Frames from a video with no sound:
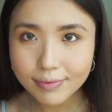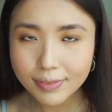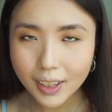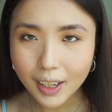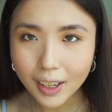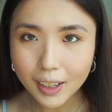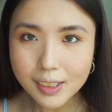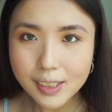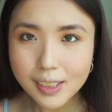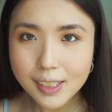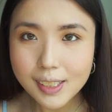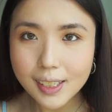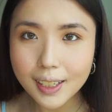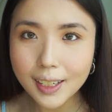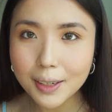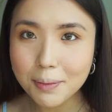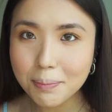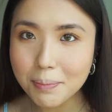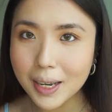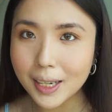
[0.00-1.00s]
Honestly,
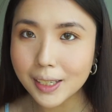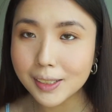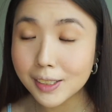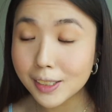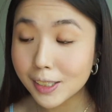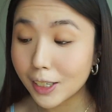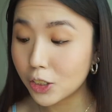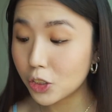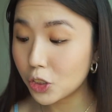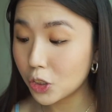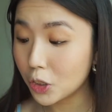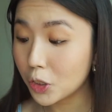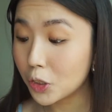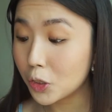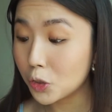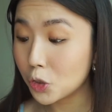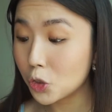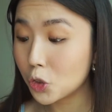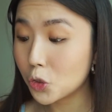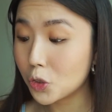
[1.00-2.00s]
it makes such a
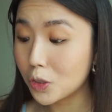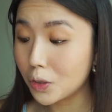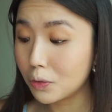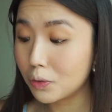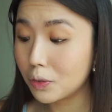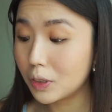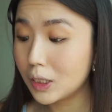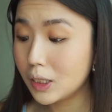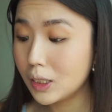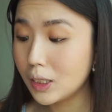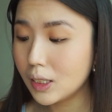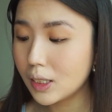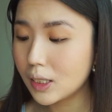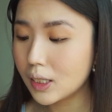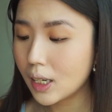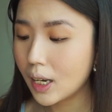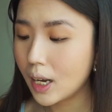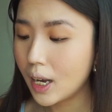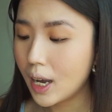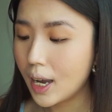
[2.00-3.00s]
huge difference.
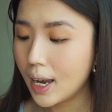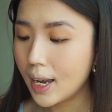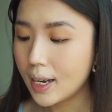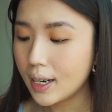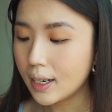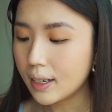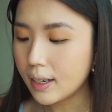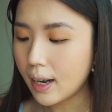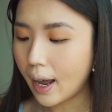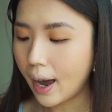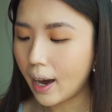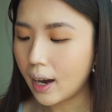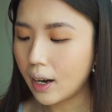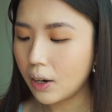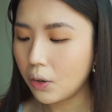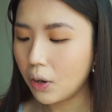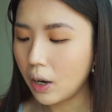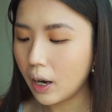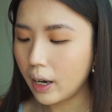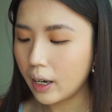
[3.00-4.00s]

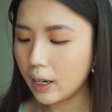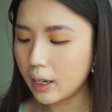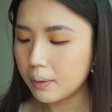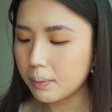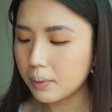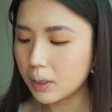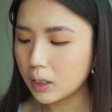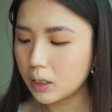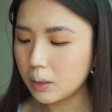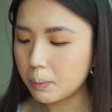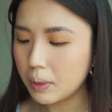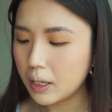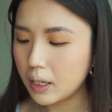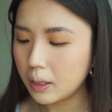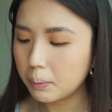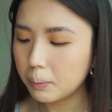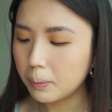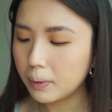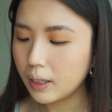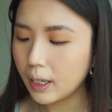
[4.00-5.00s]
Now I'm gonna be
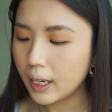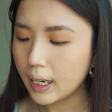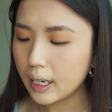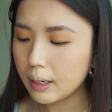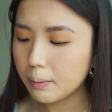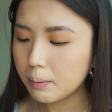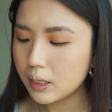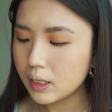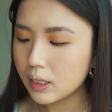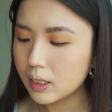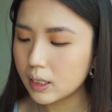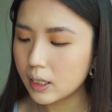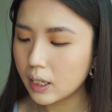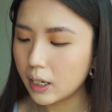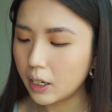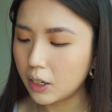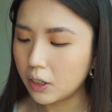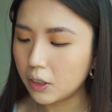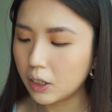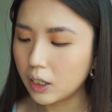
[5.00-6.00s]
applying
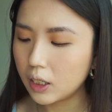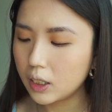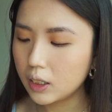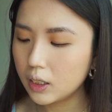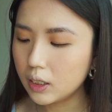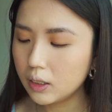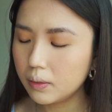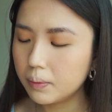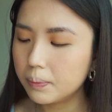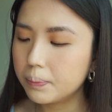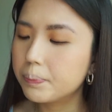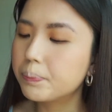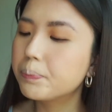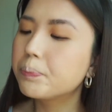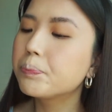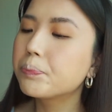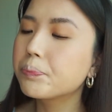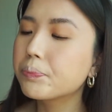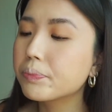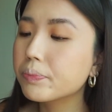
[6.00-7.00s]
mascara.
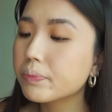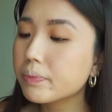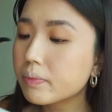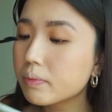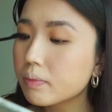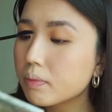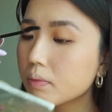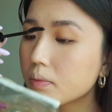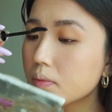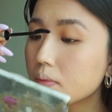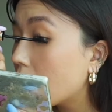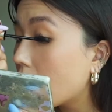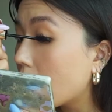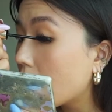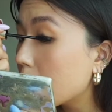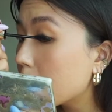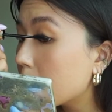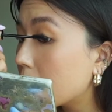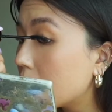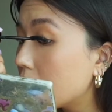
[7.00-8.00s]

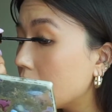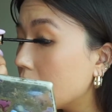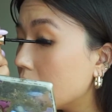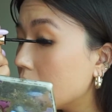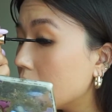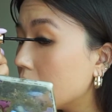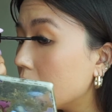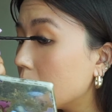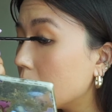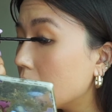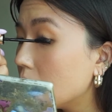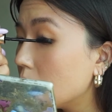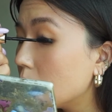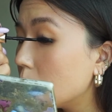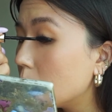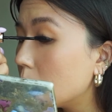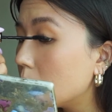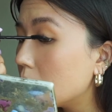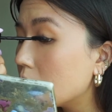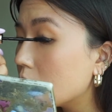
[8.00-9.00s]
Am I the only one
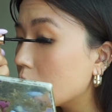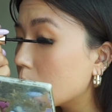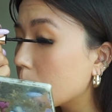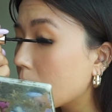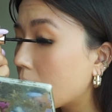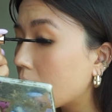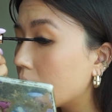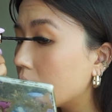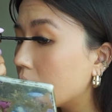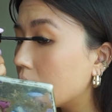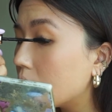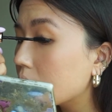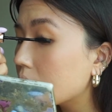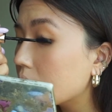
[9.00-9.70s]
who would spend